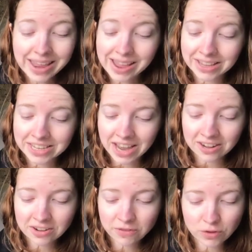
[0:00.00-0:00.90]
and
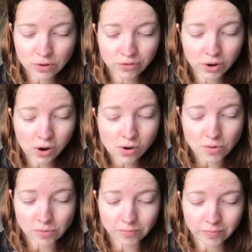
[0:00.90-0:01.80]
added a few of her
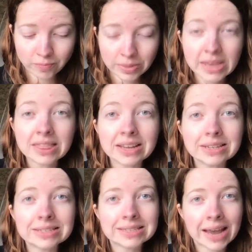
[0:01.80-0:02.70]
own. They
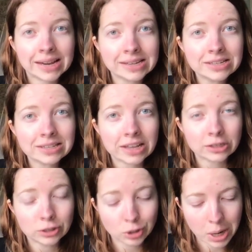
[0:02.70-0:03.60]
decided to let
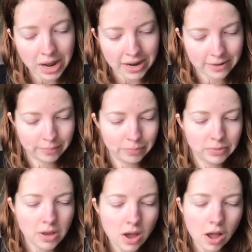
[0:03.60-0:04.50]
her try.
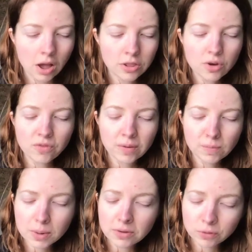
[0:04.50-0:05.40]
On
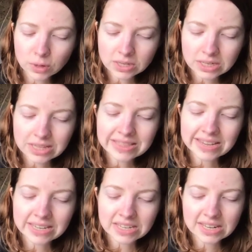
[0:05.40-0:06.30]
November 14,
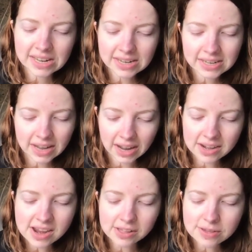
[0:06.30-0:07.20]

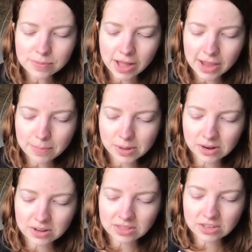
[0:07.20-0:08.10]
1889, Nellie Bly
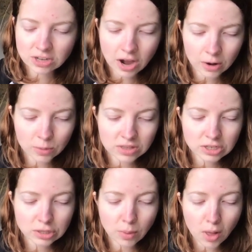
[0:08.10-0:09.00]
appeared at the dock with a
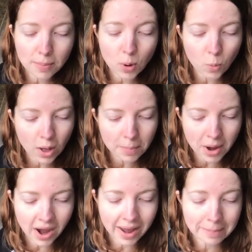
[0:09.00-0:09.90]
small but well
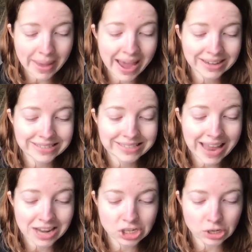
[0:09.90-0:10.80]
packed
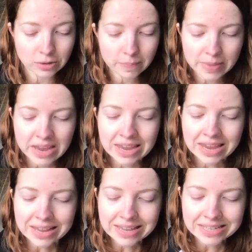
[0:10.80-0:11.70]
satchel.
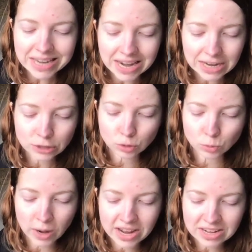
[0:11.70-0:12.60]
It contained
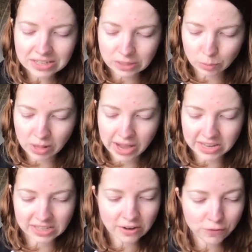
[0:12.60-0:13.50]
writing
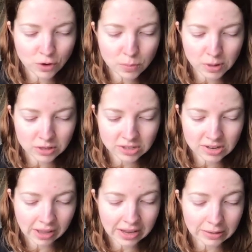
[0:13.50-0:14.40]
supplies and a few
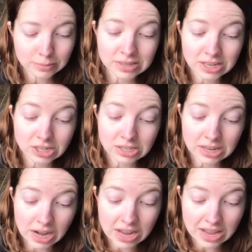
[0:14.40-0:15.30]
personal items, such as a
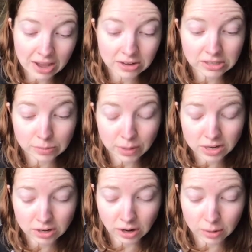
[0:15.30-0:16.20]
nightgown and some
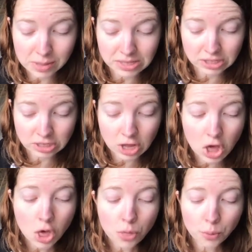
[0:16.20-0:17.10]
undergarments.
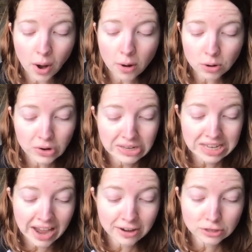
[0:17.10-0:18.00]
Throughout her
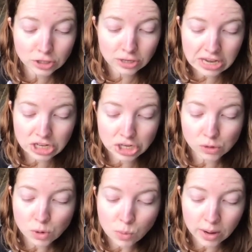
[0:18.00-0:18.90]
entire journey, she
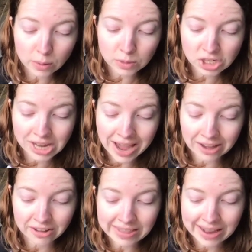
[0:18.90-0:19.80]
would wear what she
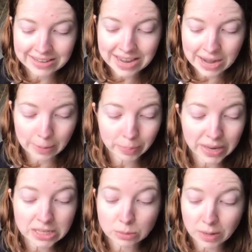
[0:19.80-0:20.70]
had on that day
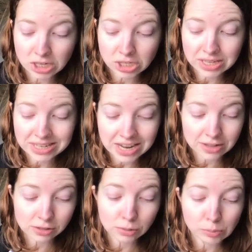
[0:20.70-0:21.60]
a specially
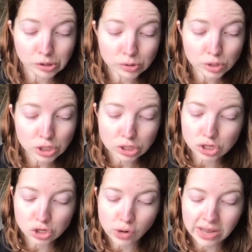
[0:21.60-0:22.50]
tailored blue
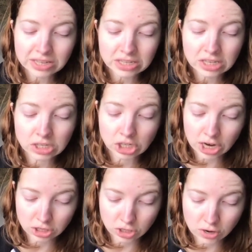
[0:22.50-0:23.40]
serge dress,
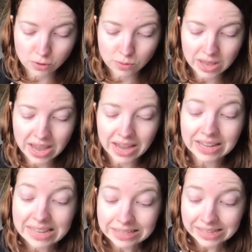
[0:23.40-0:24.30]
checked coat,
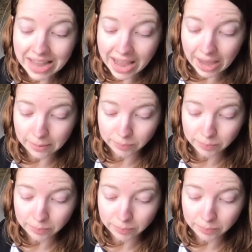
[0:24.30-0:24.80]
and gilly hat.